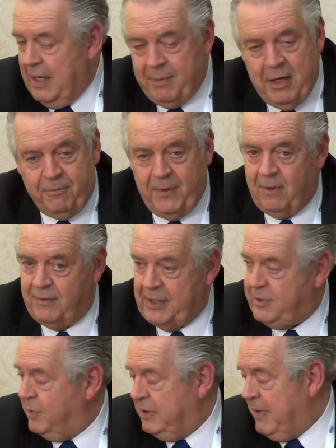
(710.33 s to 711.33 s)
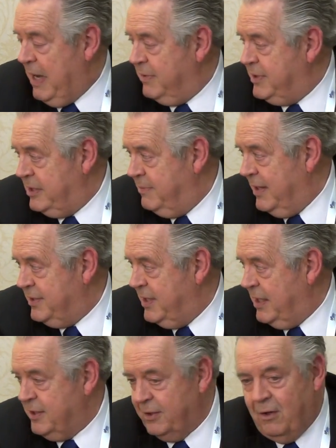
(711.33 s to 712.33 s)
I mean, if we don't teach them what the Bible says about
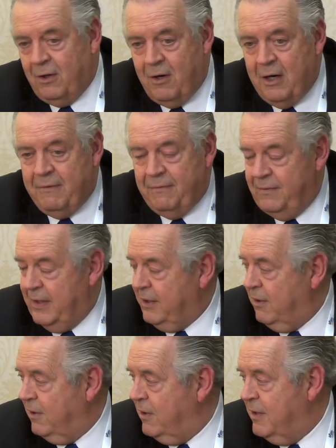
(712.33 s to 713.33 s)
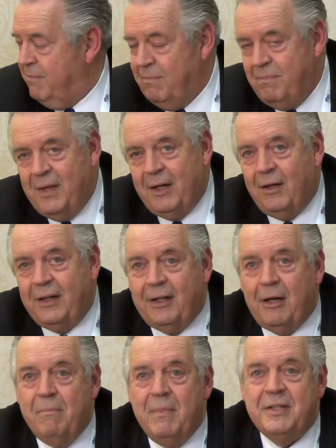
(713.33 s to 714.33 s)
sex, they're going to learn it. They're going to learn. They're going to
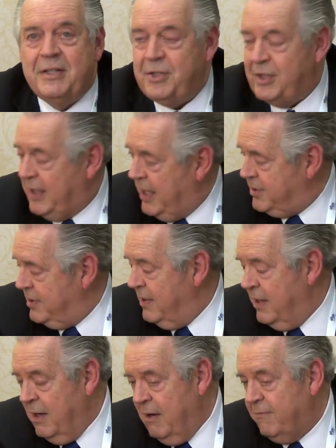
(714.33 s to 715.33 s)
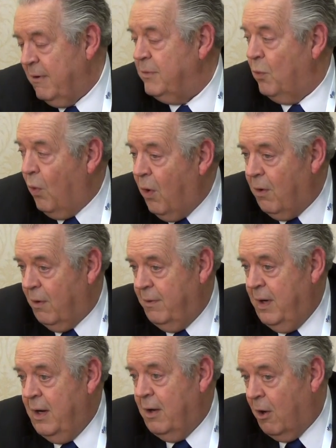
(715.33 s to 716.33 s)
get a miseducation from the world
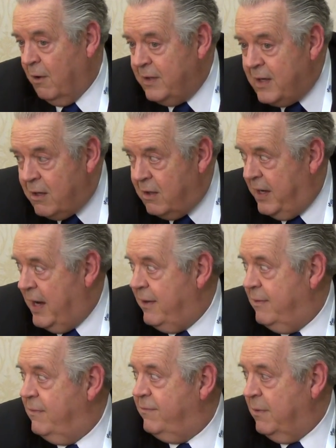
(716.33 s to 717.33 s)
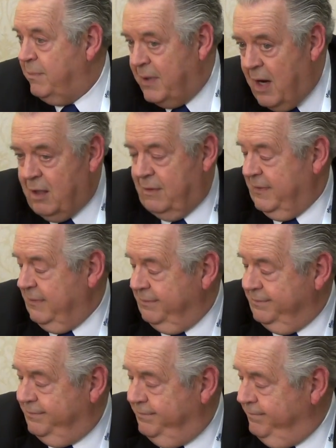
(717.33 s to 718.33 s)
on the internet from pornography.
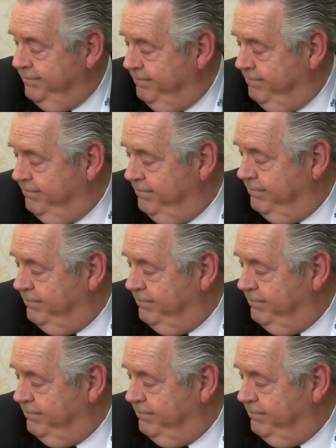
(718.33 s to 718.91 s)
Mm-hmm.